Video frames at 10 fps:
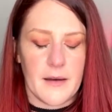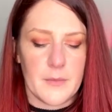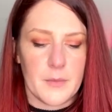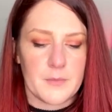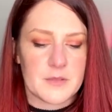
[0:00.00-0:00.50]

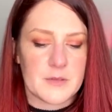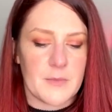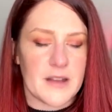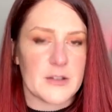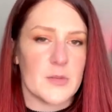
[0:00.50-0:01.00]

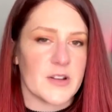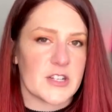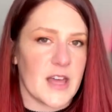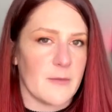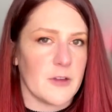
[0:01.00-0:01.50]
spent too much
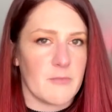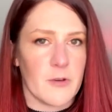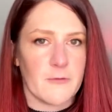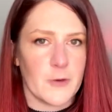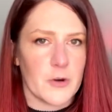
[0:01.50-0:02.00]
time with
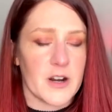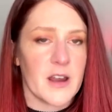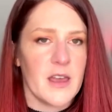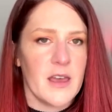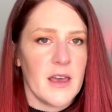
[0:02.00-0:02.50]
before.
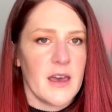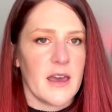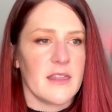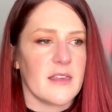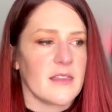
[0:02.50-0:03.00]
I
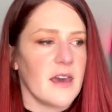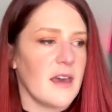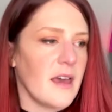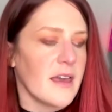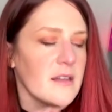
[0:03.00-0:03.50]
think that
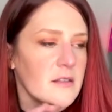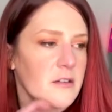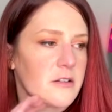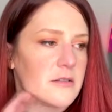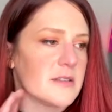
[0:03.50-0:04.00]
I can
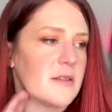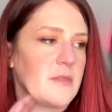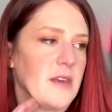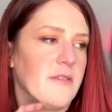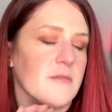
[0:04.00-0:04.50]
learn
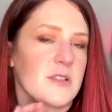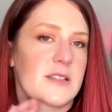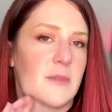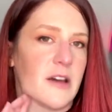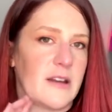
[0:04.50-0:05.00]
something from just
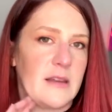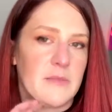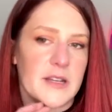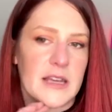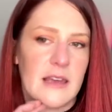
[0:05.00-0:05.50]
about
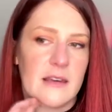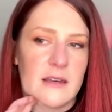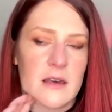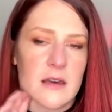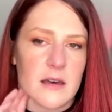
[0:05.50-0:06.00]
anybody.
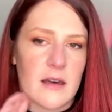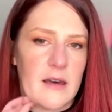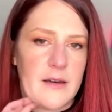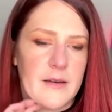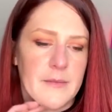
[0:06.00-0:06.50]

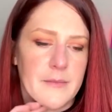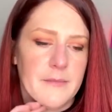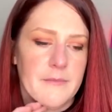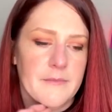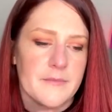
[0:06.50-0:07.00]
So
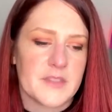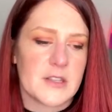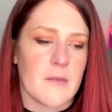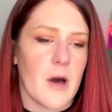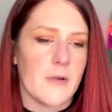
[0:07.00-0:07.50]
I'm always